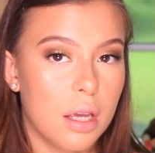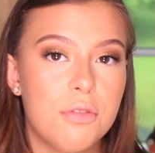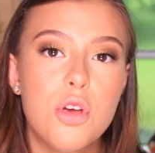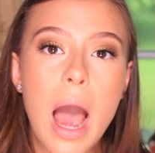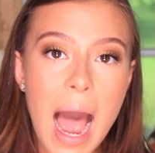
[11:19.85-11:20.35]

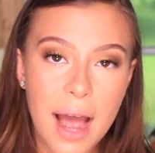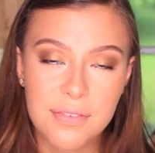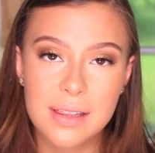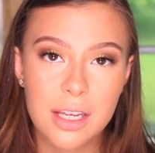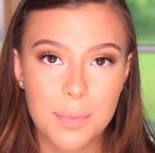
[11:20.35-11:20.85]
If you have
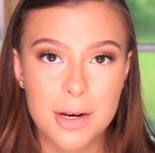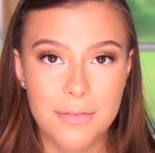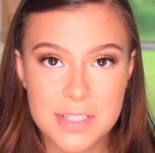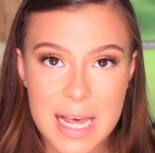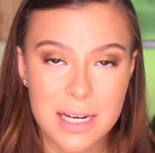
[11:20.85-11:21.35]
a little bit
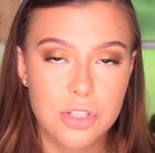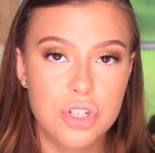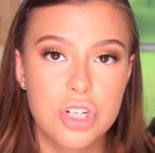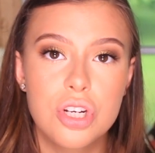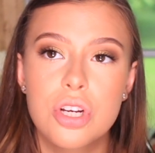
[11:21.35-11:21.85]
of
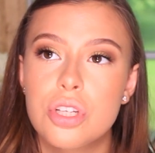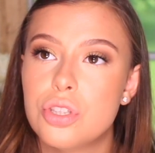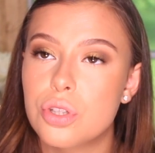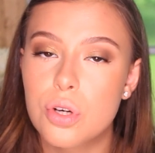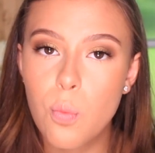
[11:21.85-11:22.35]
texture,
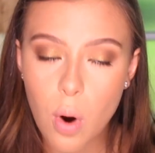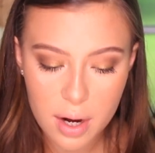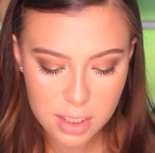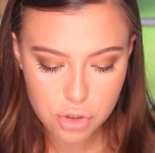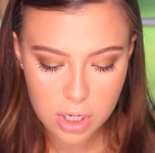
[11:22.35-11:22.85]
you
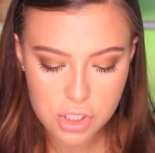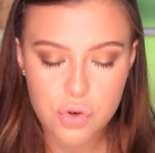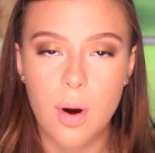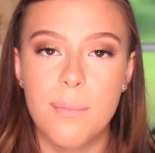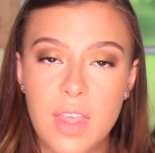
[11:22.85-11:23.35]
want to try
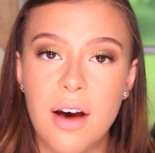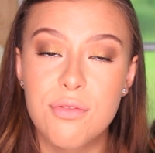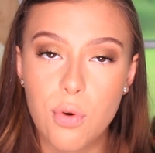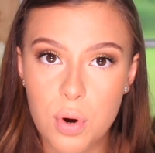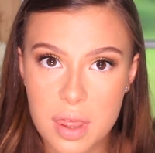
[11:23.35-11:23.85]
to
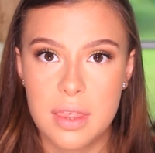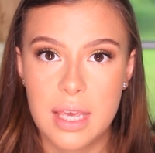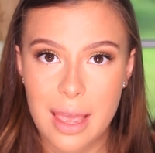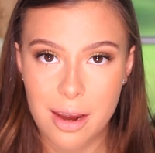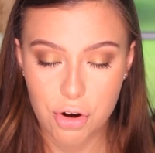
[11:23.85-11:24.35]
avoid
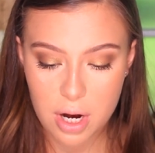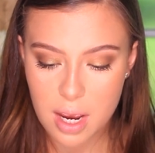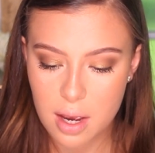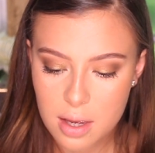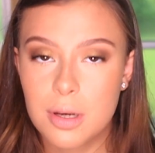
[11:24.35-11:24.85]
the
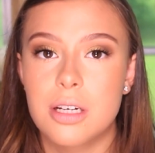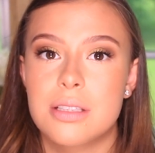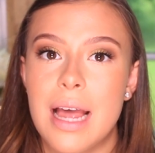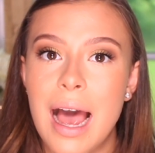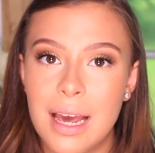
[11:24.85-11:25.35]
area, because
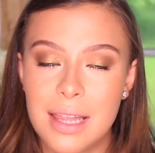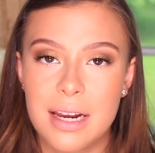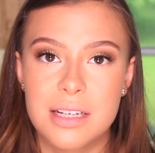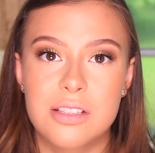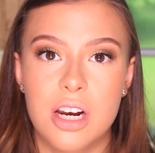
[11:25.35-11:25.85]
the
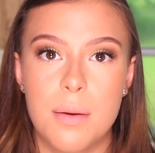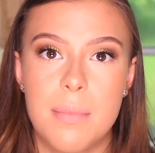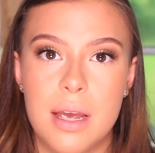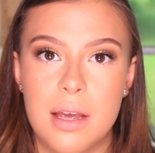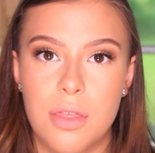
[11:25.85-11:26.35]
highlight is going to
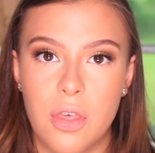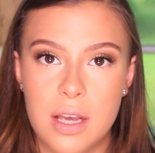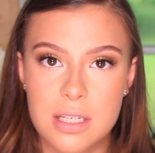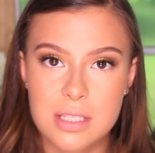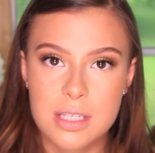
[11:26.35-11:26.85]
make
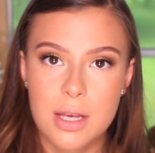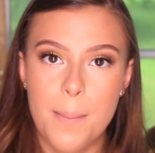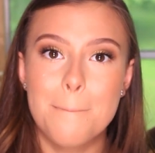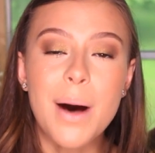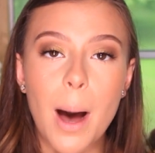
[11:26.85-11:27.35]
things
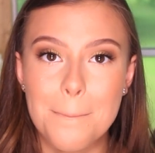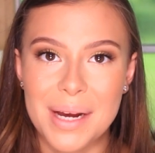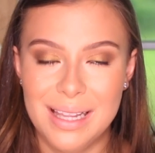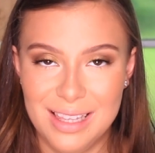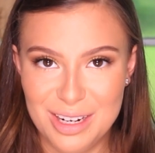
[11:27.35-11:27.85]
pop
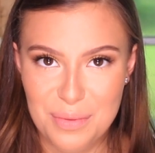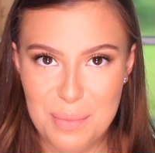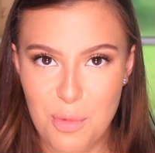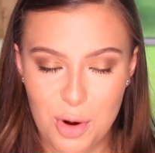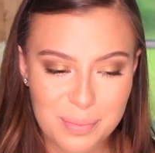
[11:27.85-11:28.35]
a little
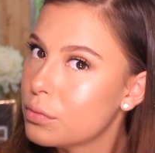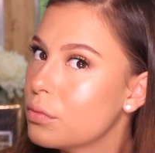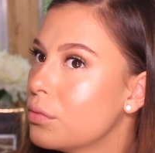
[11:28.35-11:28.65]
bit more.